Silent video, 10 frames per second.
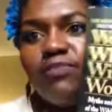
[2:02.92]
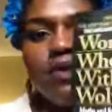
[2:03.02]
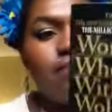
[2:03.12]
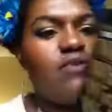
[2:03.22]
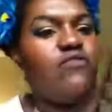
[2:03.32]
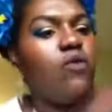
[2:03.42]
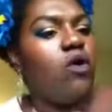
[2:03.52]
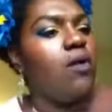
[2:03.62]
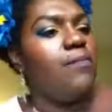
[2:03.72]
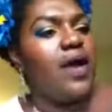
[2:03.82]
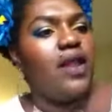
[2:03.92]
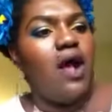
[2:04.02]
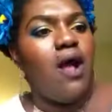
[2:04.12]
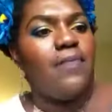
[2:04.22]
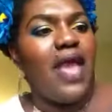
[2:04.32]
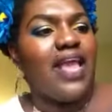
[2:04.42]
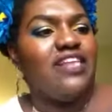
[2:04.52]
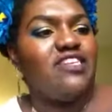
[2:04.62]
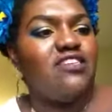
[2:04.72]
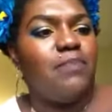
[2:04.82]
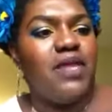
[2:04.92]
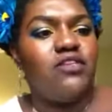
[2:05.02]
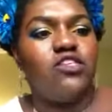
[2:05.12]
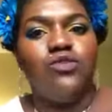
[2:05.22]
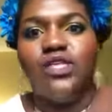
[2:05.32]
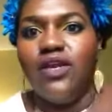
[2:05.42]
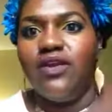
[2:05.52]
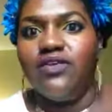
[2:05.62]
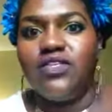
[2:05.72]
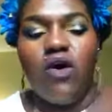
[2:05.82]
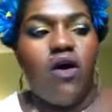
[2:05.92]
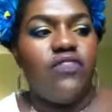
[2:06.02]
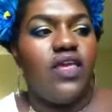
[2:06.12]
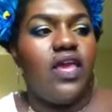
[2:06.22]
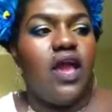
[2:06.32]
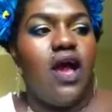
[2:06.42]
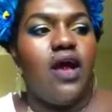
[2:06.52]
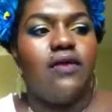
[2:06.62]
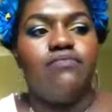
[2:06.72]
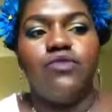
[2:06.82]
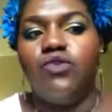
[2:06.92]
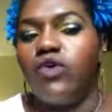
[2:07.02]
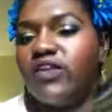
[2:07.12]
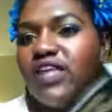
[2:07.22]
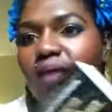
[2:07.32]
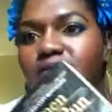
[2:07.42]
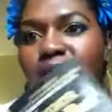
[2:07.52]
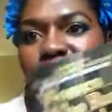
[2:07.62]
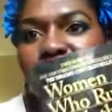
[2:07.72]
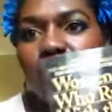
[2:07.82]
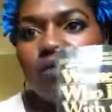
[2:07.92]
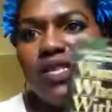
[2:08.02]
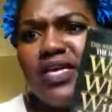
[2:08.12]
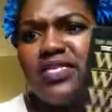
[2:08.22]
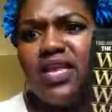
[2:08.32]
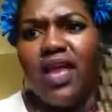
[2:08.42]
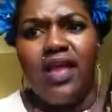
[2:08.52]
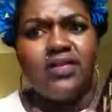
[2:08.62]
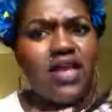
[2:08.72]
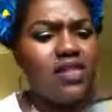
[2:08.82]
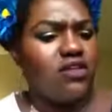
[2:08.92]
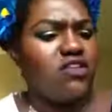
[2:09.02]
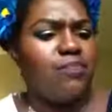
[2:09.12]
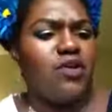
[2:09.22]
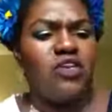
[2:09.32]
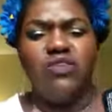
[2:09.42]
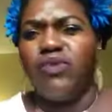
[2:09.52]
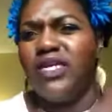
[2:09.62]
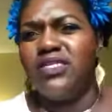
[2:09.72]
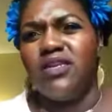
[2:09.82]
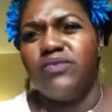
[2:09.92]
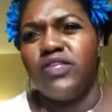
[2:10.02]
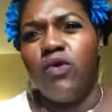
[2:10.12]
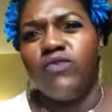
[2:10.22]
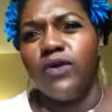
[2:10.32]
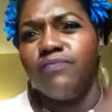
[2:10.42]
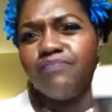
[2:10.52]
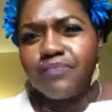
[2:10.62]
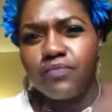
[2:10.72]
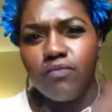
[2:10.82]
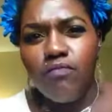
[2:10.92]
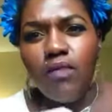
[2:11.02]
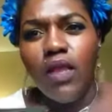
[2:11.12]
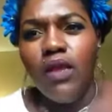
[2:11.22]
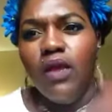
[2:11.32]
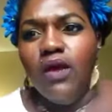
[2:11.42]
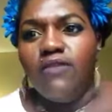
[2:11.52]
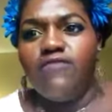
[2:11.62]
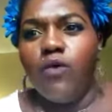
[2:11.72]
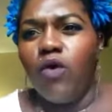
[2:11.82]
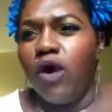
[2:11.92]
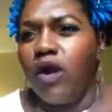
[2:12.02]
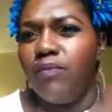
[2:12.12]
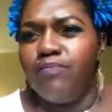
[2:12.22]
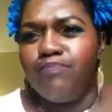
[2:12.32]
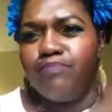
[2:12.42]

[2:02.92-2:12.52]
book before, but I guess it spent 2 years on the New York Times bestseller list, and I looked it up on Goodreads, and it was over for